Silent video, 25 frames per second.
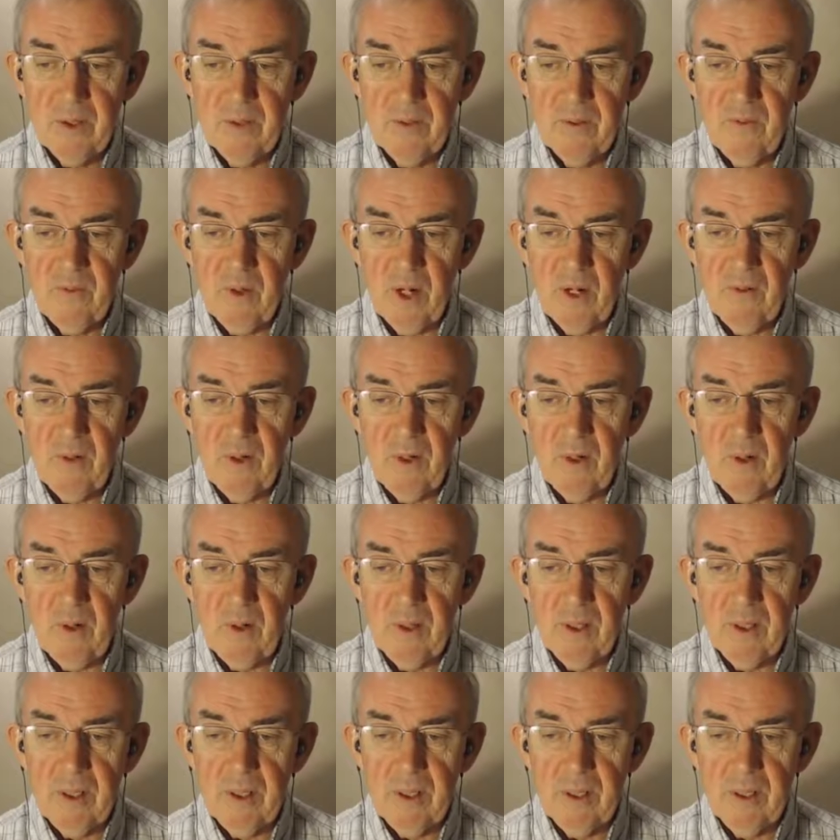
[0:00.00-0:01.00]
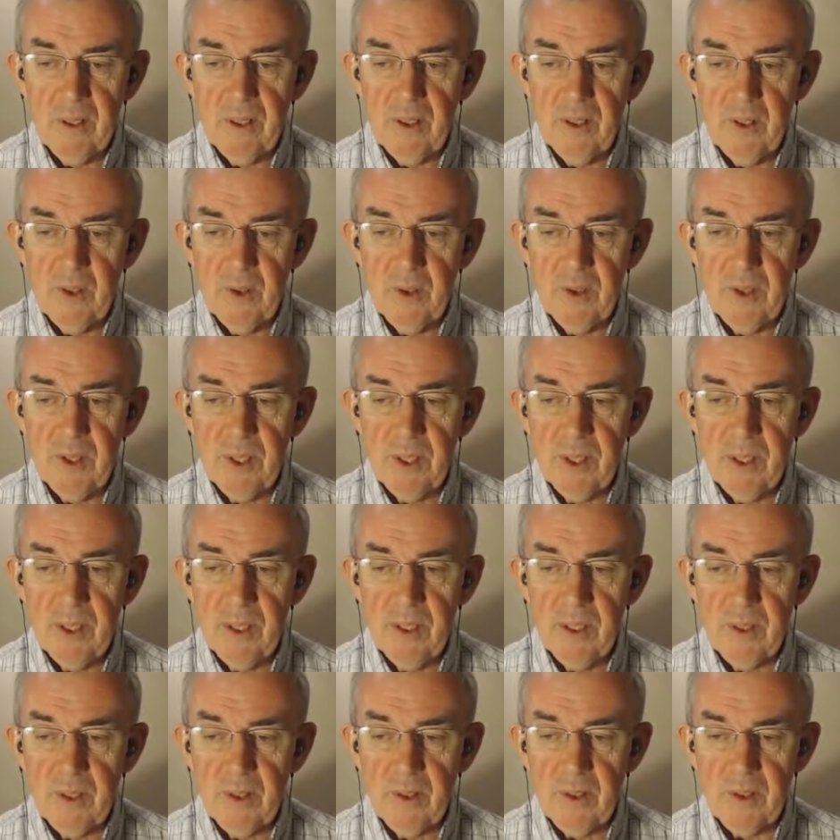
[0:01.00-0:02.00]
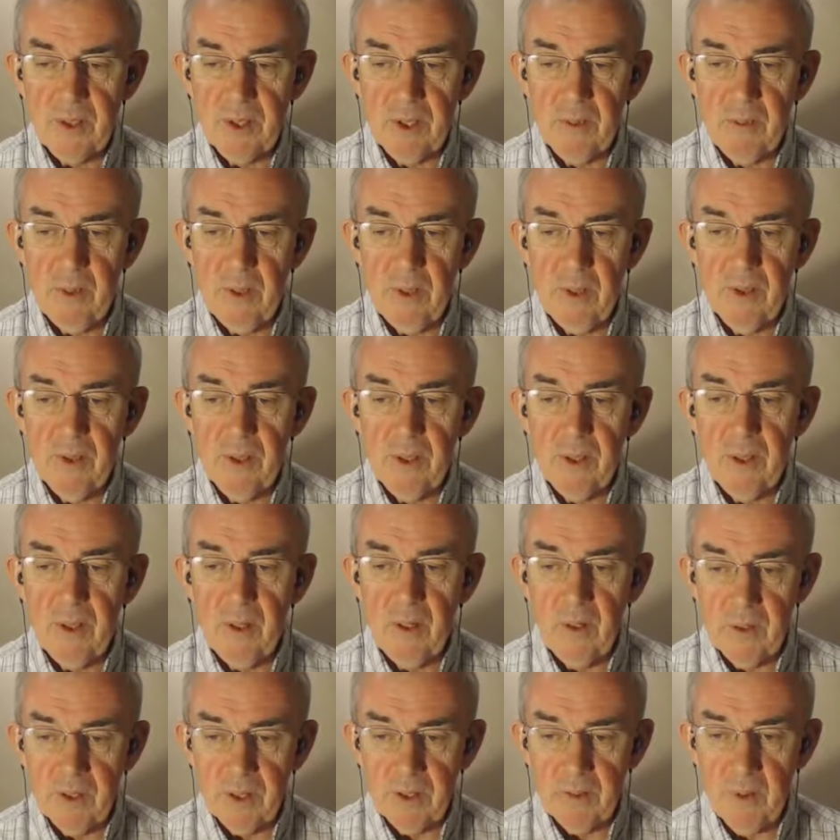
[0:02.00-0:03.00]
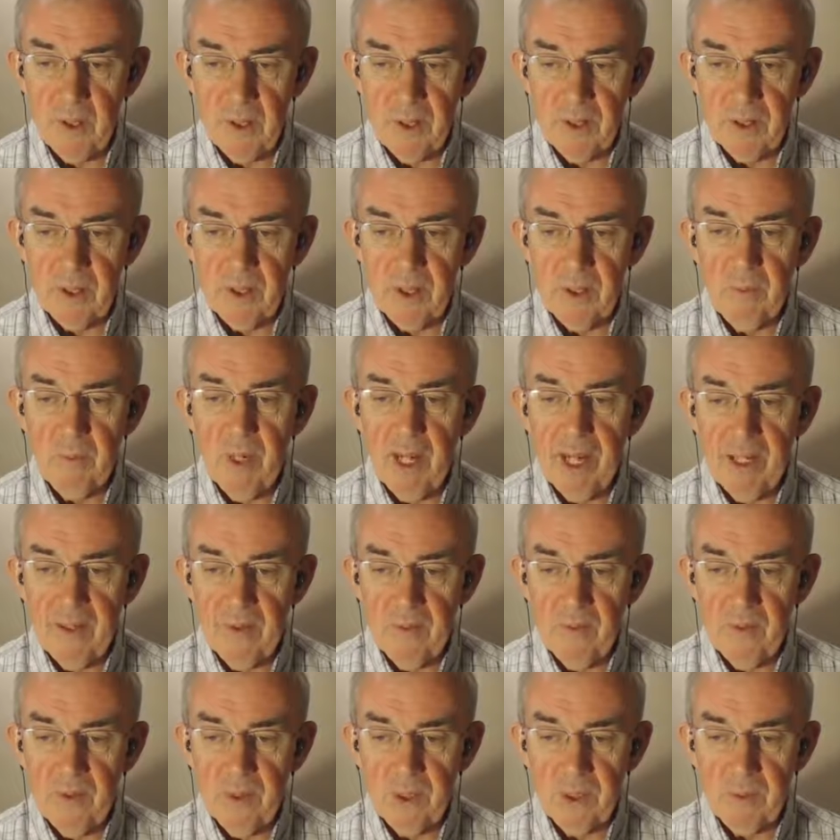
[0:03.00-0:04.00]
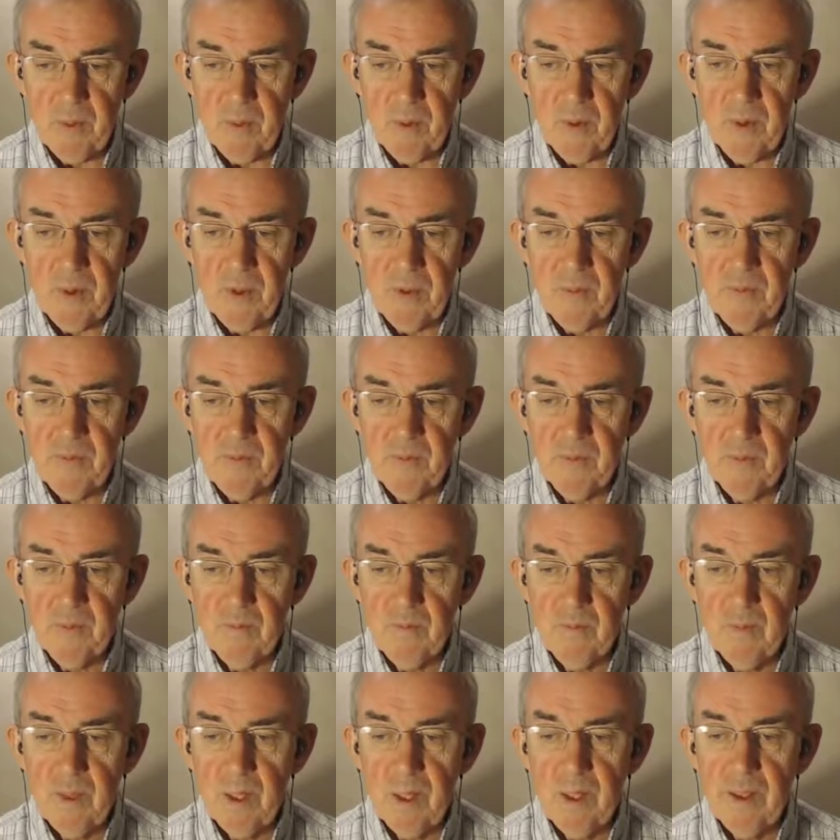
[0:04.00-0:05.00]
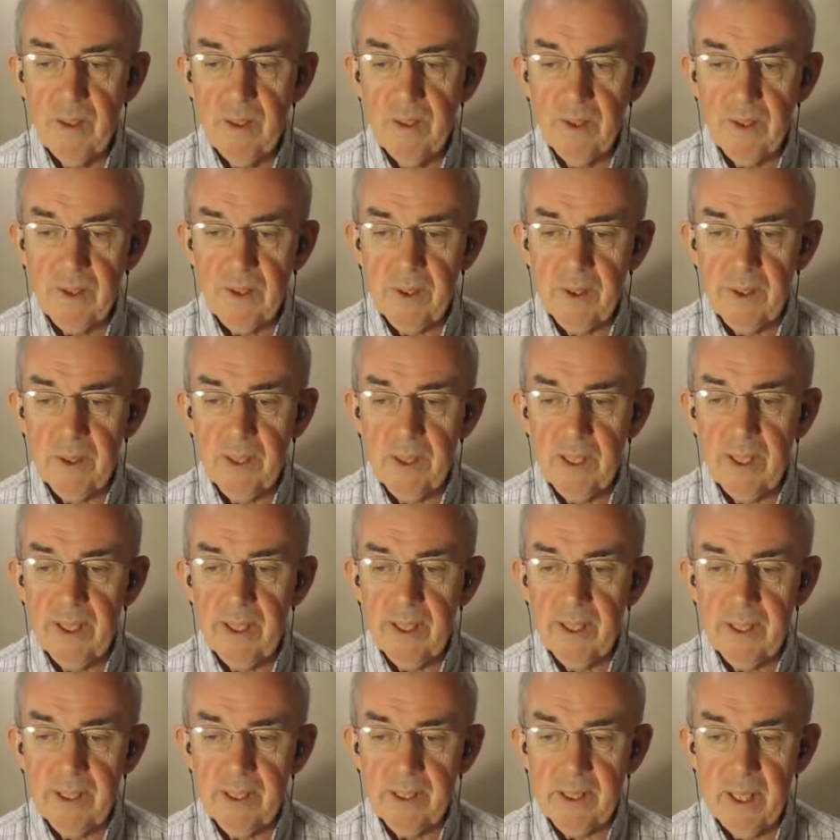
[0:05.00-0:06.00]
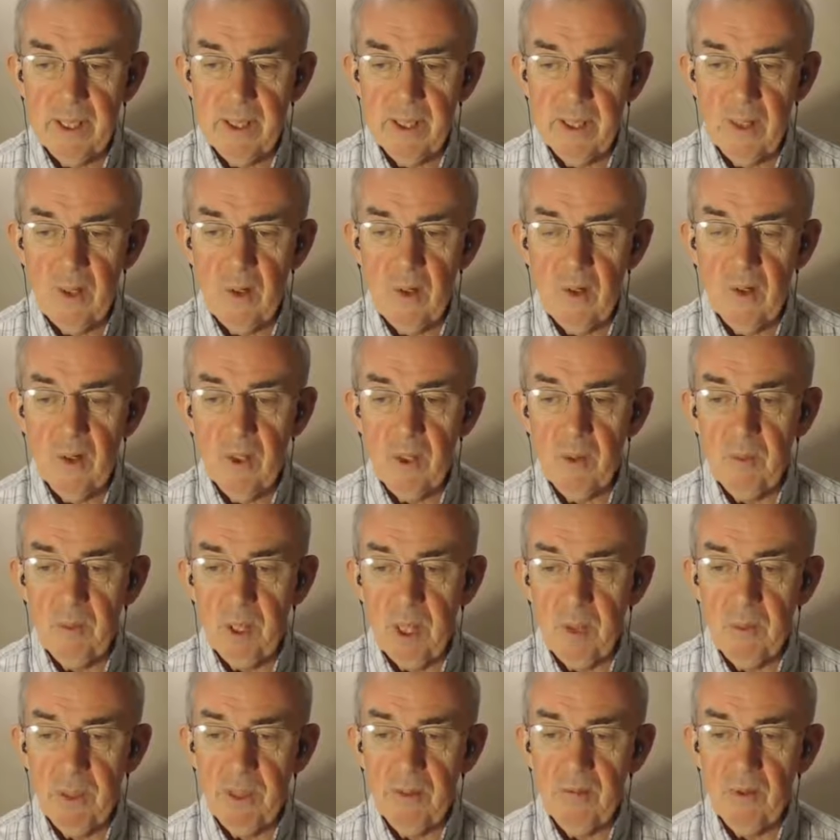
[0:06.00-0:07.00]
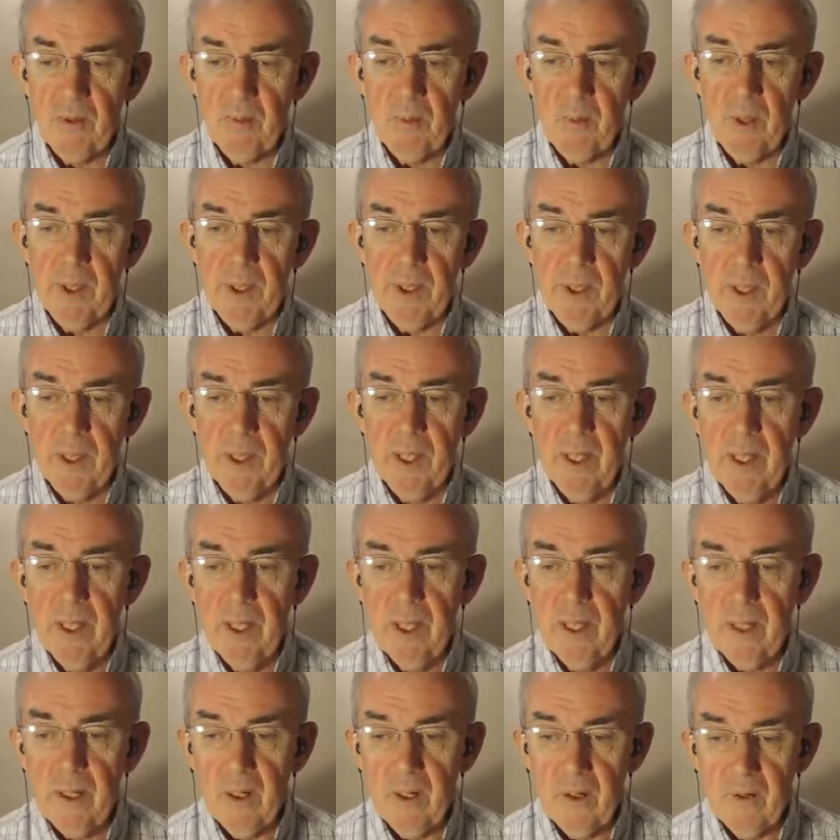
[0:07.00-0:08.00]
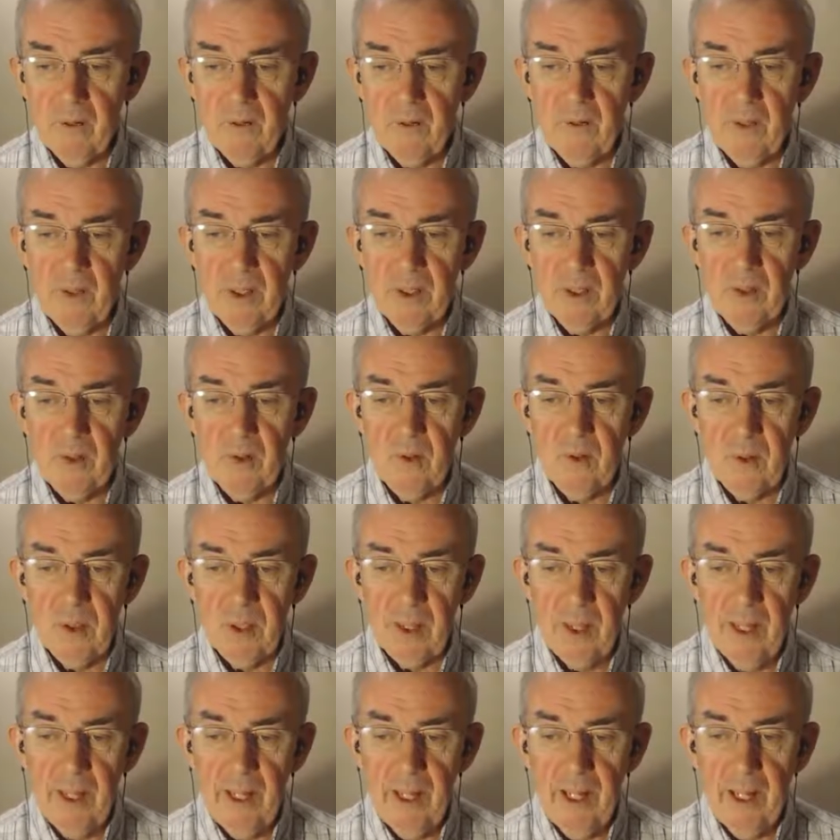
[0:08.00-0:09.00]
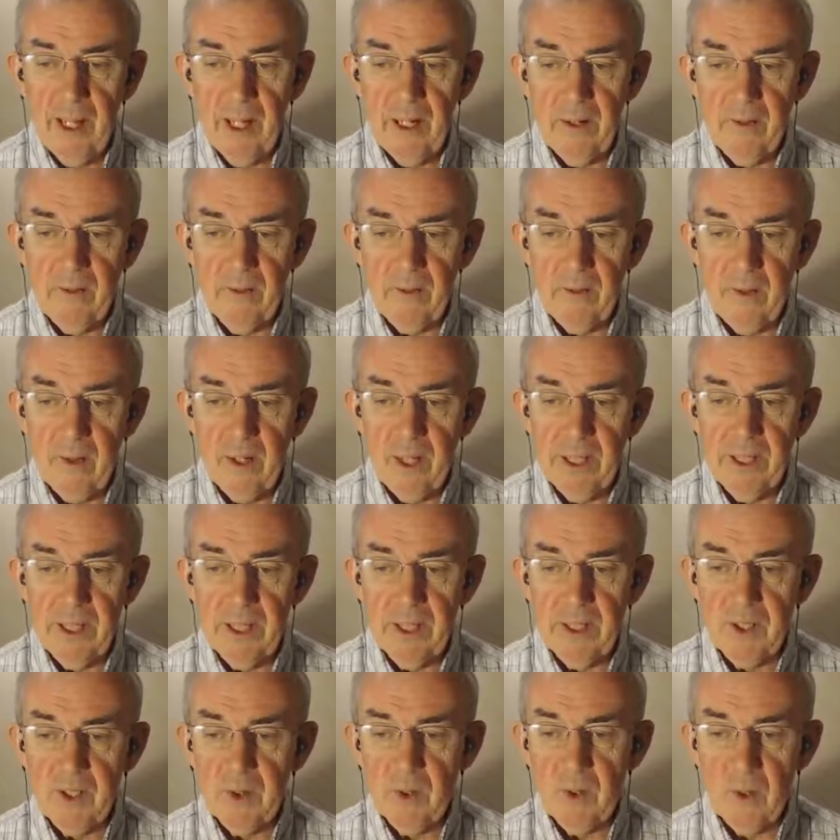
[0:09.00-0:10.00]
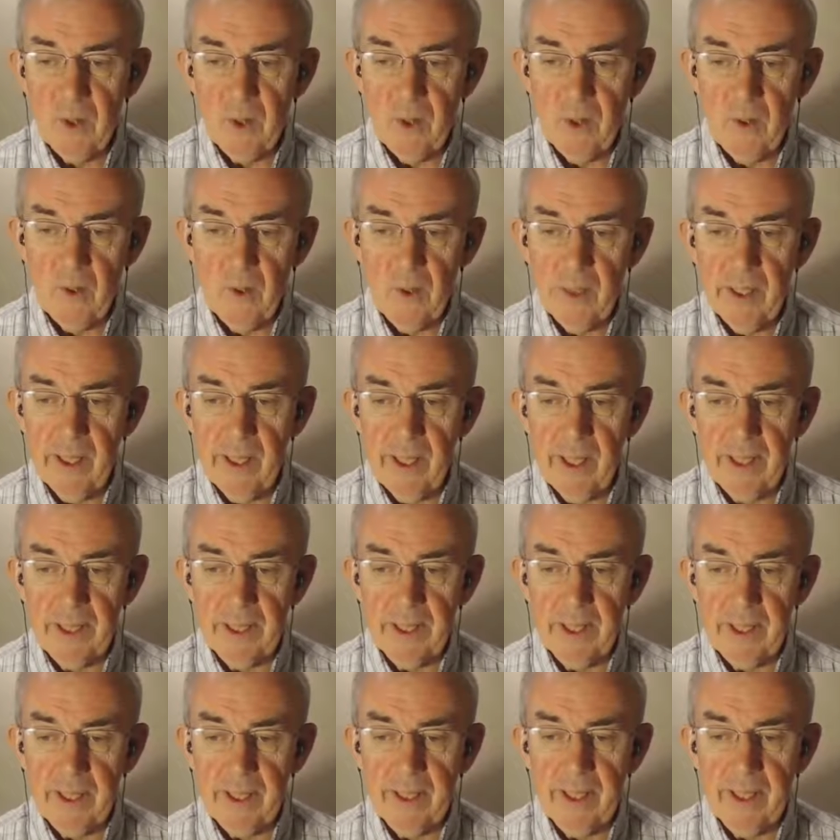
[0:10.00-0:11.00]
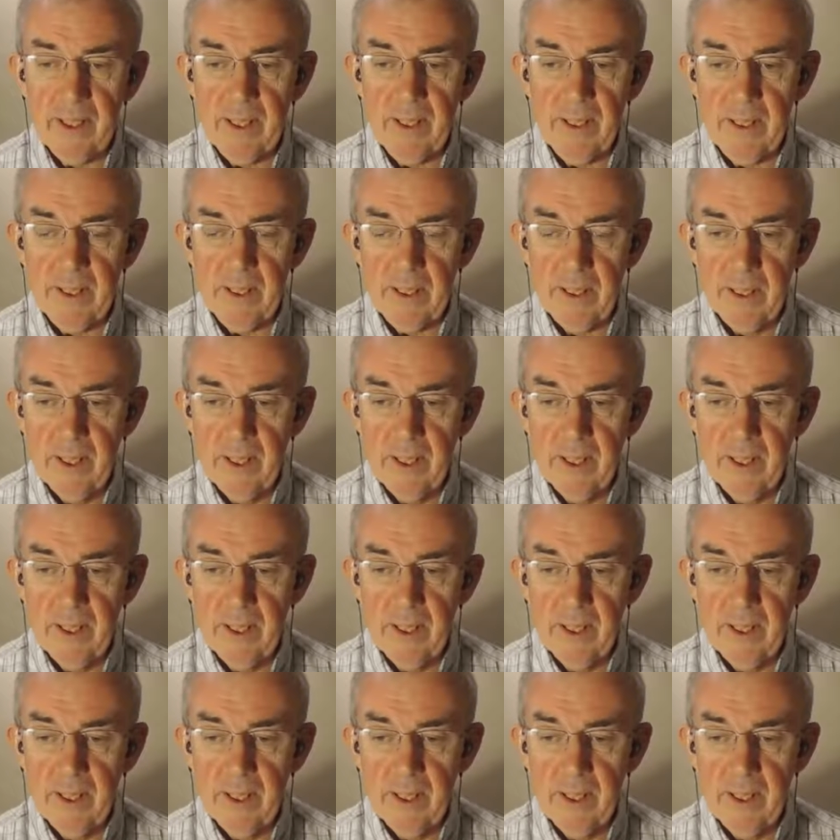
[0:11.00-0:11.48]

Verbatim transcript: five o'clock Tuesday across the pond on Smile Time and Facebook. Thursday at 10 o'clock, Blubbing for Britain on Fire Talk, and Friday at 2 o'clock, Ask Angelica.